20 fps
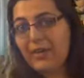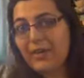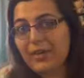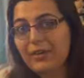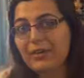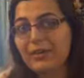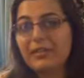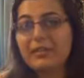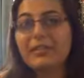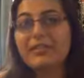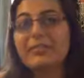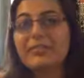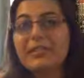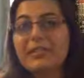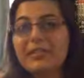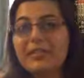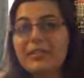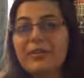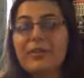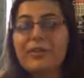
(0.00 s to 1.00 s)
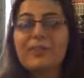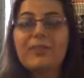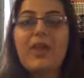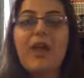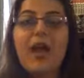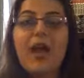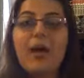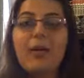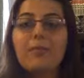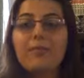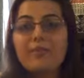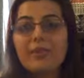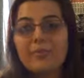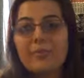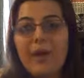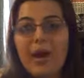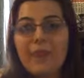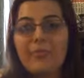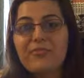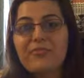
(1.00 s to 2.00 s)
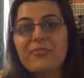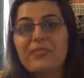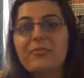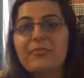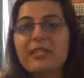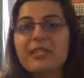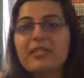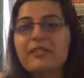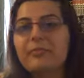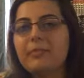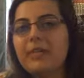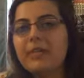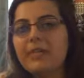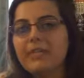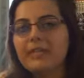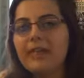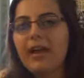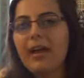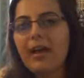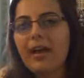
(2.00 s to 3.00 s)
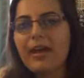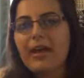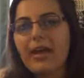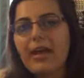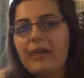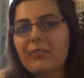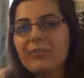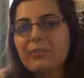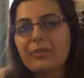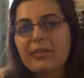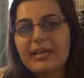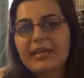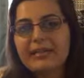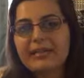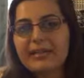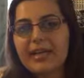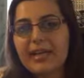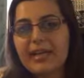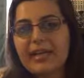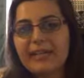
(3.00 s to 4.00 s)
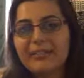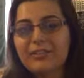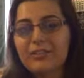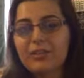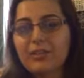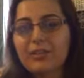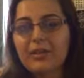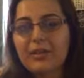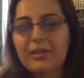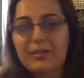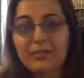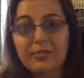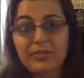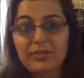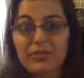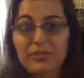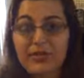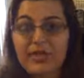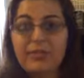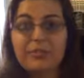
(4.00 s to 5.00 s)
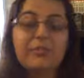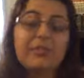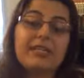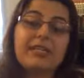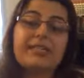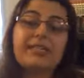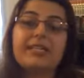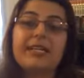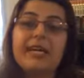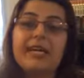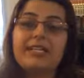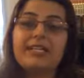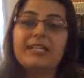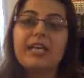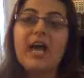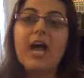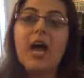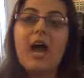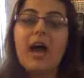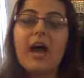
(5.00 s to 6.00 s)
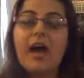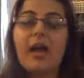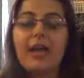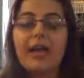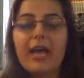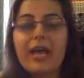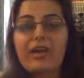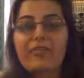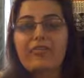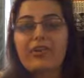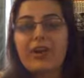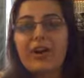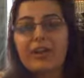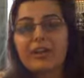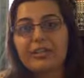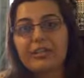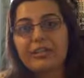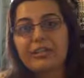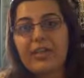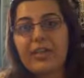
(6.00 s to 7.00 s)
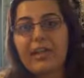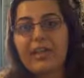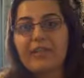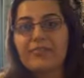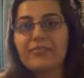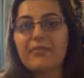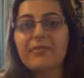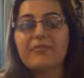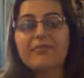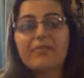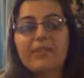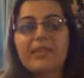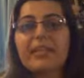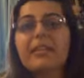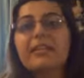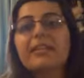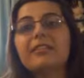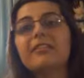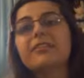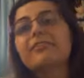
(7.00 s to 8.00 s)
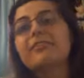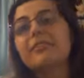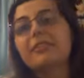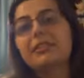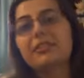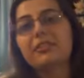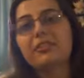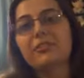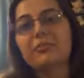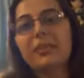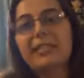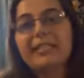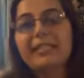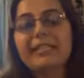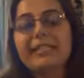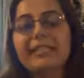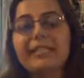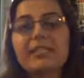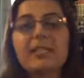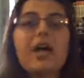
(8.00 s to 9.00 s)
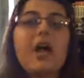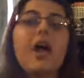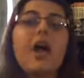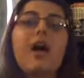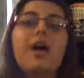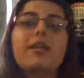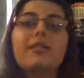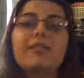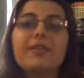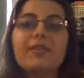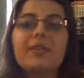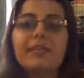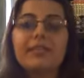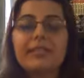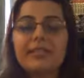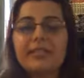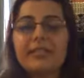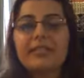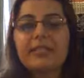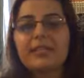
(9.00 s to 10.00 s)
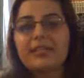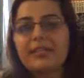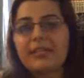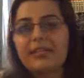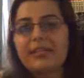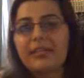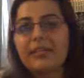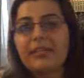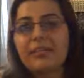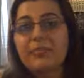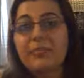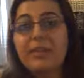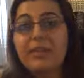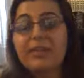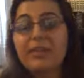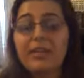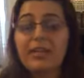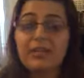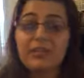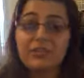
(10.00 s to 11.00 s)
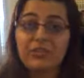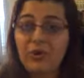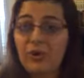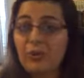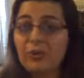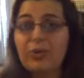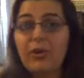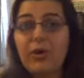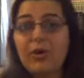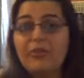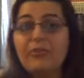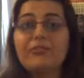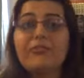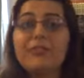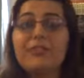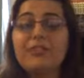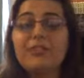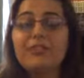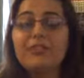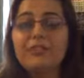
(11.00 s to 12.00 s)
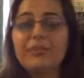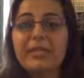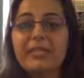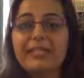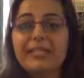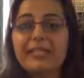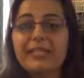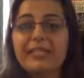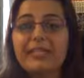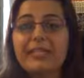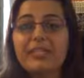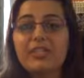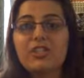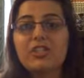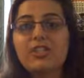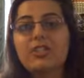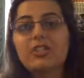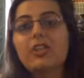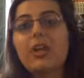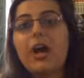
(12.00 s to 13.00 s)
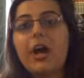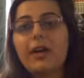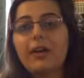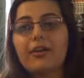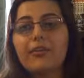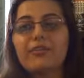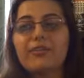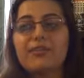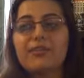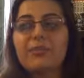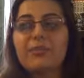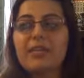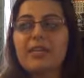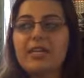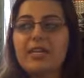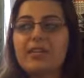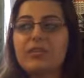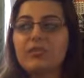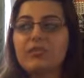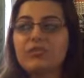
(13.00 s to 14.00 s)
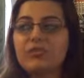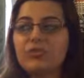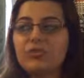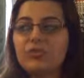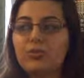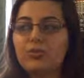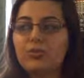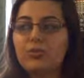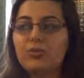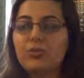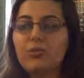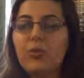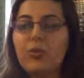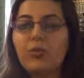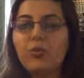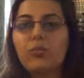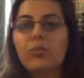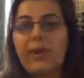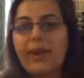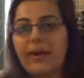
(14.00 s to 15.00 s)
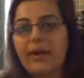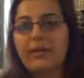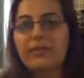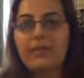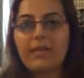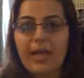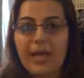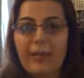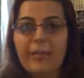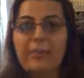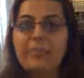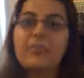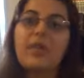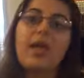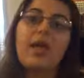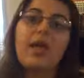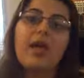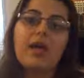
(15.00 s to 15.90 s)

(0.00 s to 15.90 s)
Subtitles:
I really, really do. But the problem for me is because I am plus sized or in between plus size, I have a harder time fitting into vintage pieces. So that doesn't necessarily mean that I don't own vintage pieces, it's just harder for me to wear them.